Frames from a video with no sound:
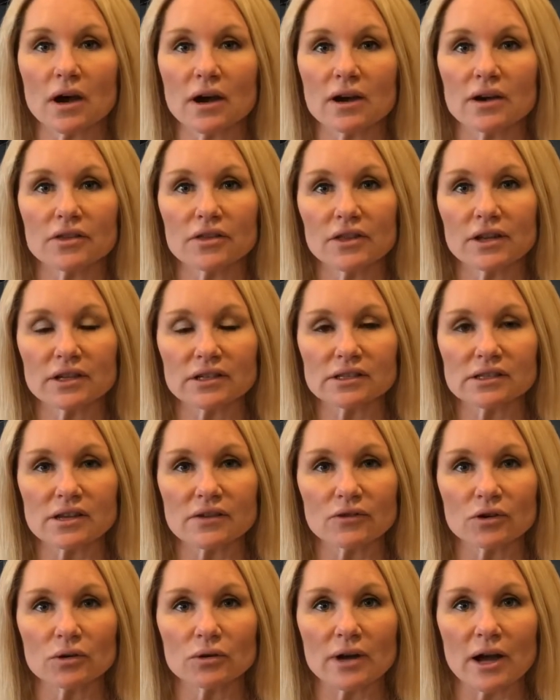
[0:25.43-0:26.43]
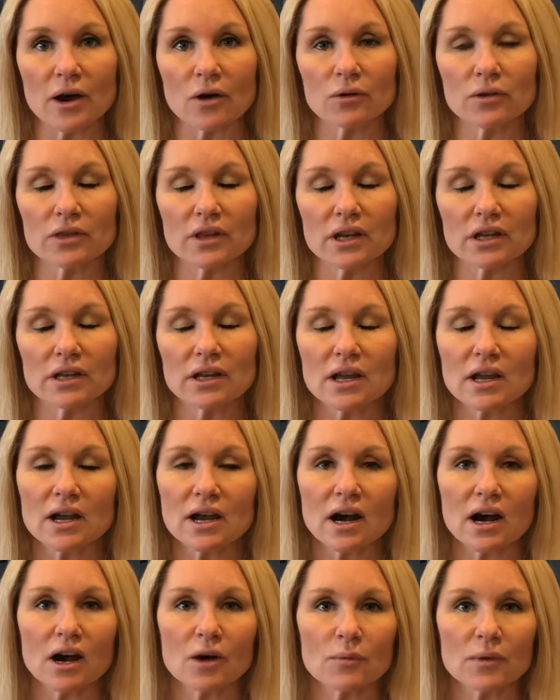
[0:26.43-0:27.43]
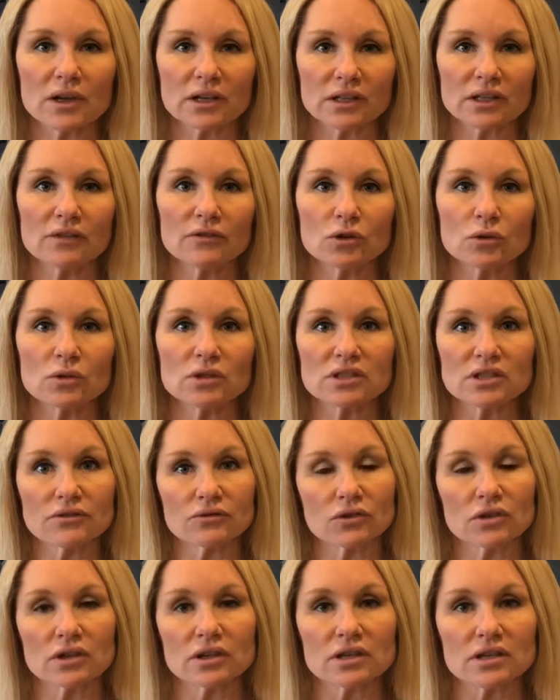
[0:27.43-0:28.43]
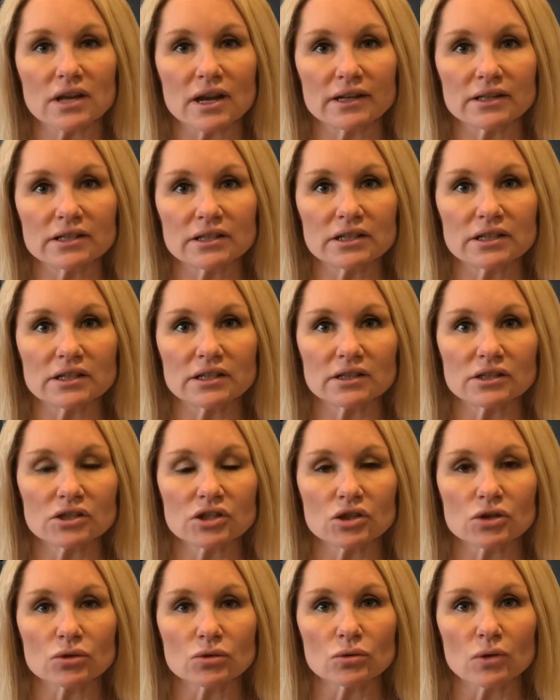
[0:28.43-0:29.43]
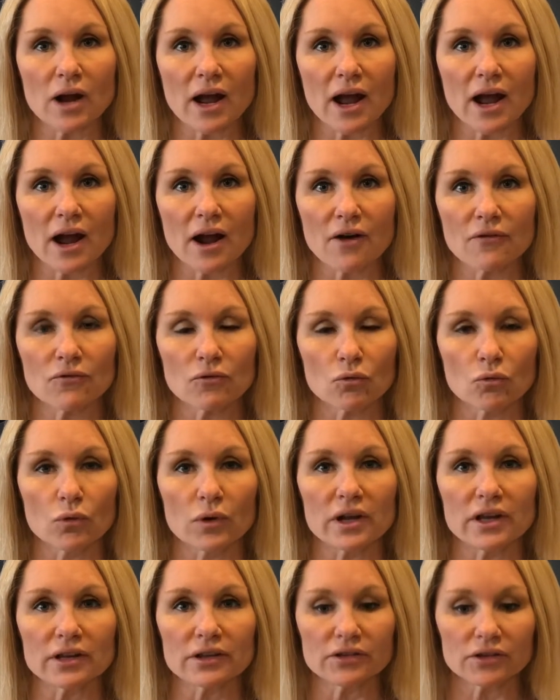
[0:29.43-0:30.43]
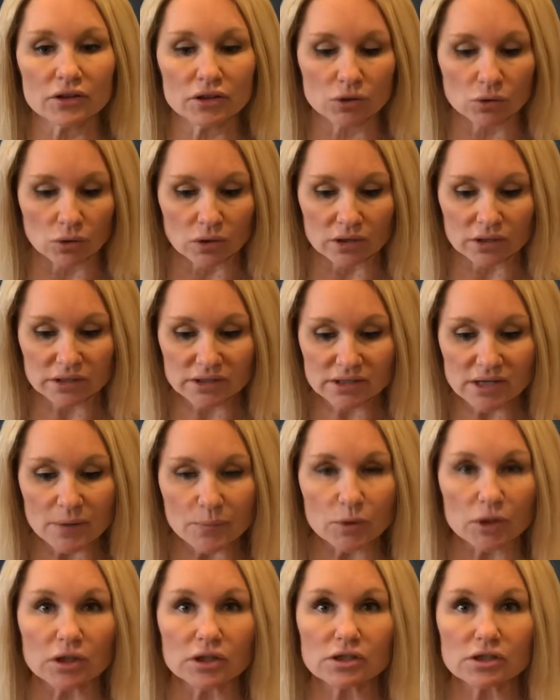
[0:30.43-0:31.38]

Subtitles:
things every now and then and give you a different idea to have with your supper.